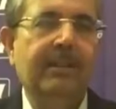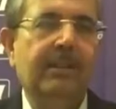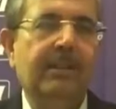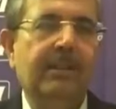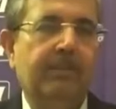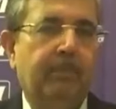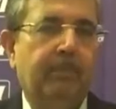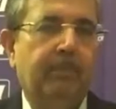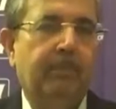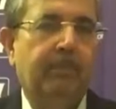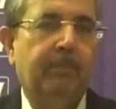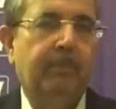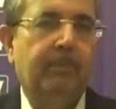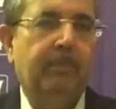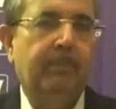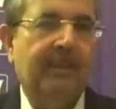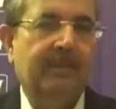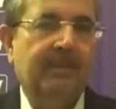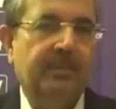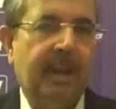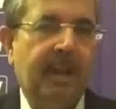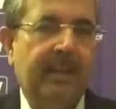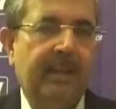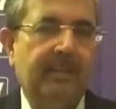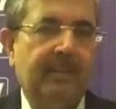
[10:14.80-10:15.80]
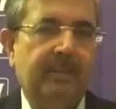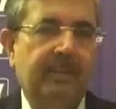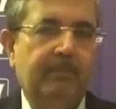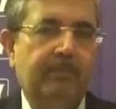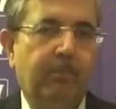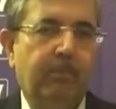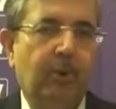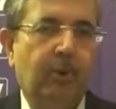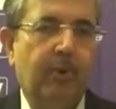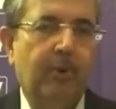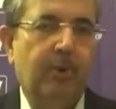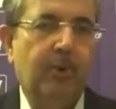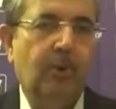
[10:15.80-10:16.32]
plus states
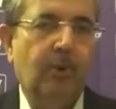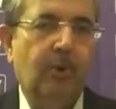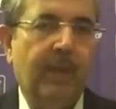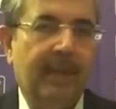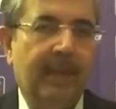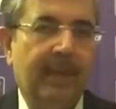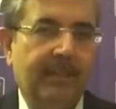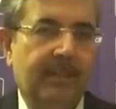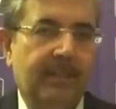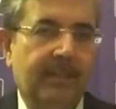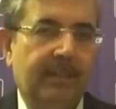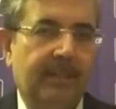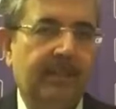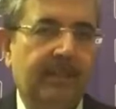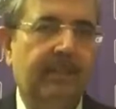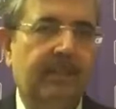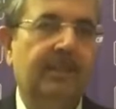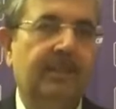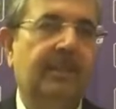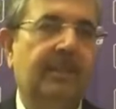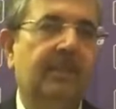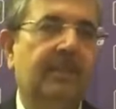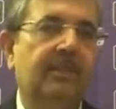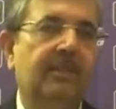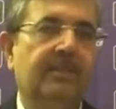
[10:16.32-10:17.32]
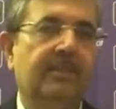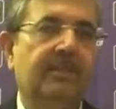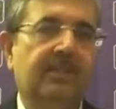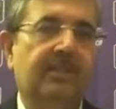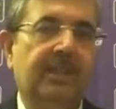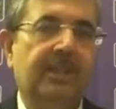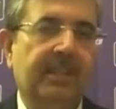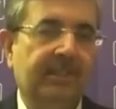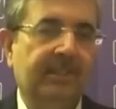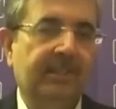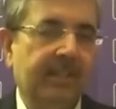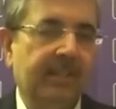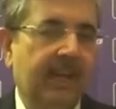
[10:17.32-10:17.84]
put together,
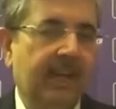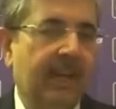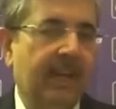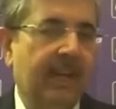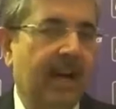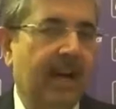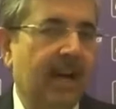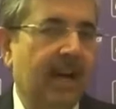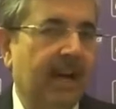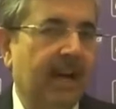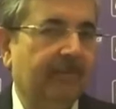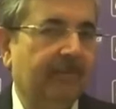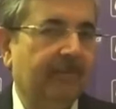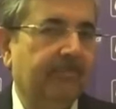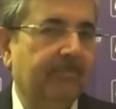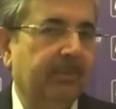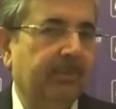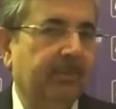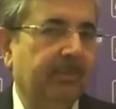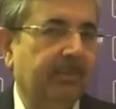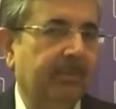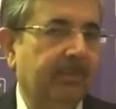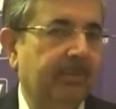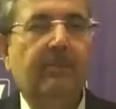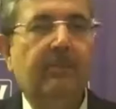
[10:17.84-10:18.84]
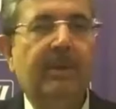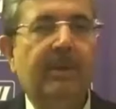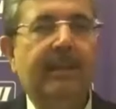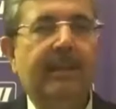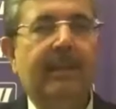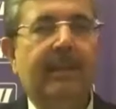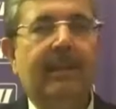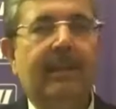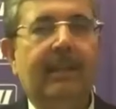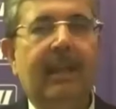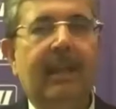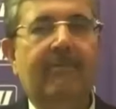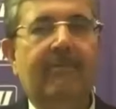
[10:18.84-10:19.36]
6.5%, is already
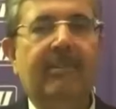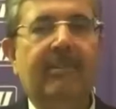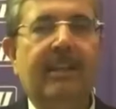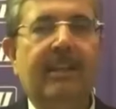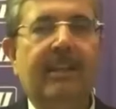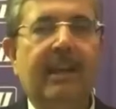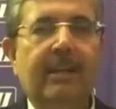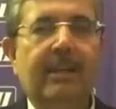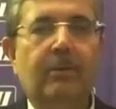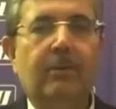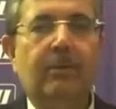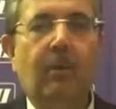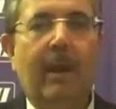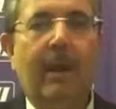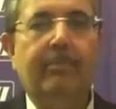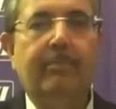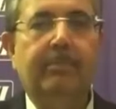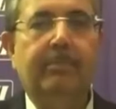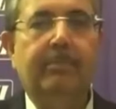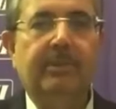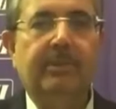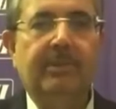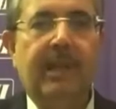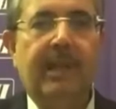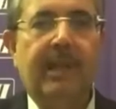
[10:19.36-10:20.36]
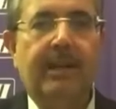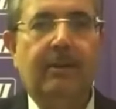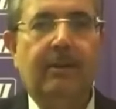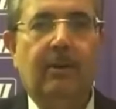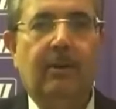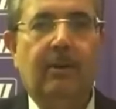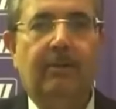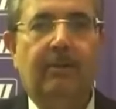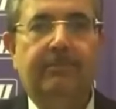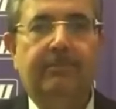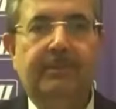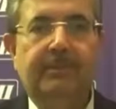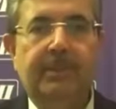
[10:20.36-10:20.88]
between 11 and 12%
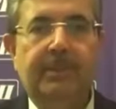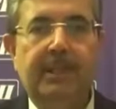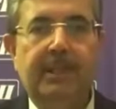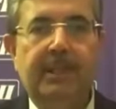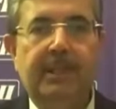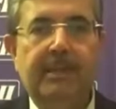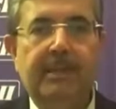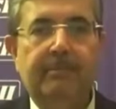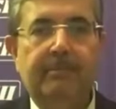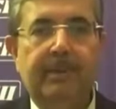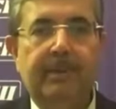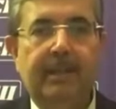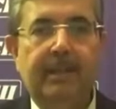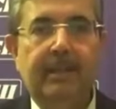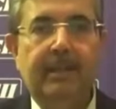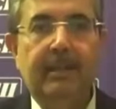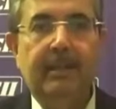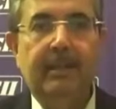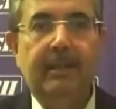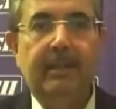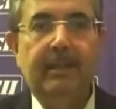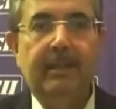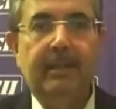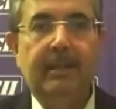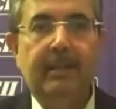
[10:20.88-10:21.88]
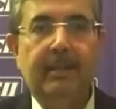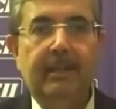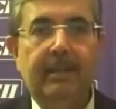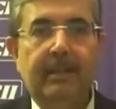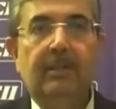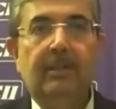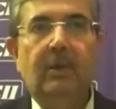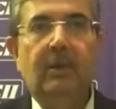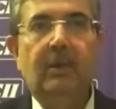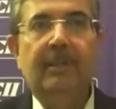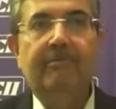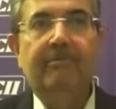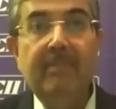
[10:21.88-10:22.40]
of GDP. So if
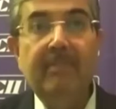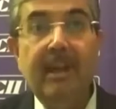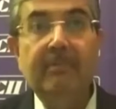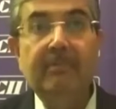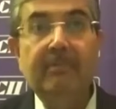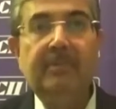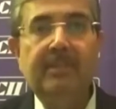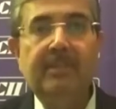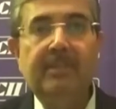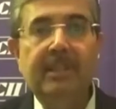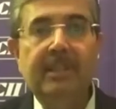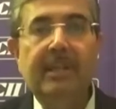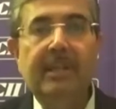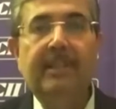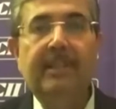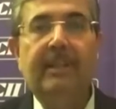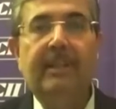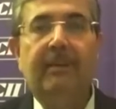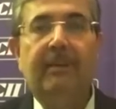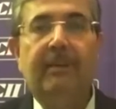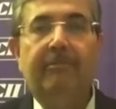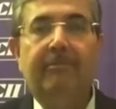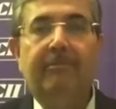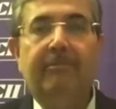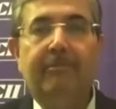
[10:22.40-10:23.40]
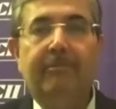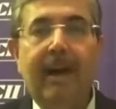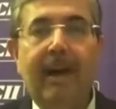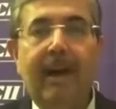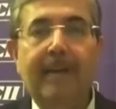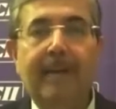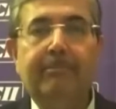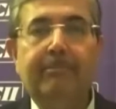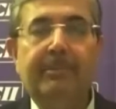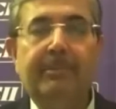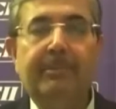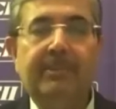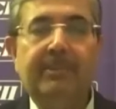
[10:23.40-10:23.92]
we have seen a 5
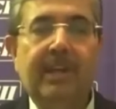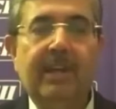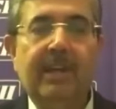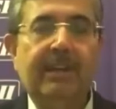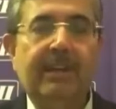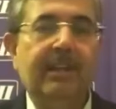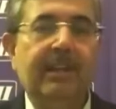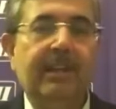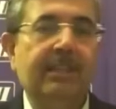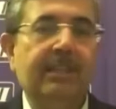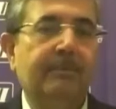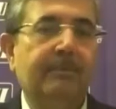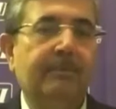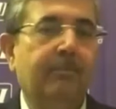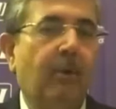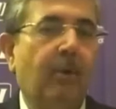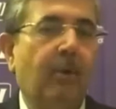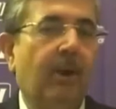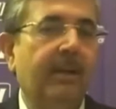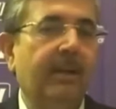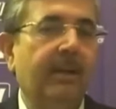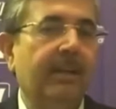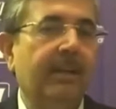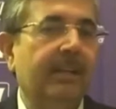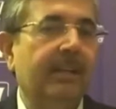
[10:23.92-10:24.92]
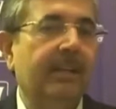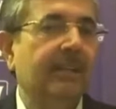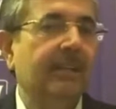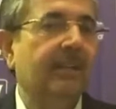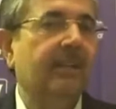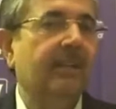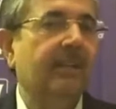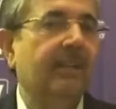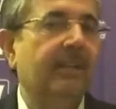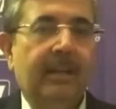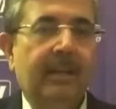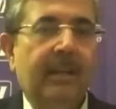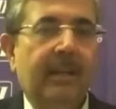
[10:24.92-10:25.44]
percentage point increase in the fiscal
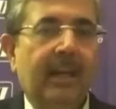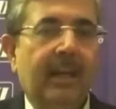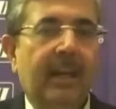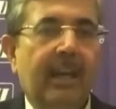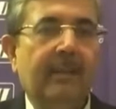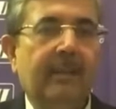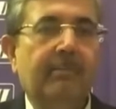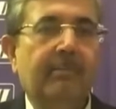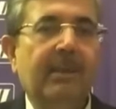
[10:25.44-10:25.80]
deficit,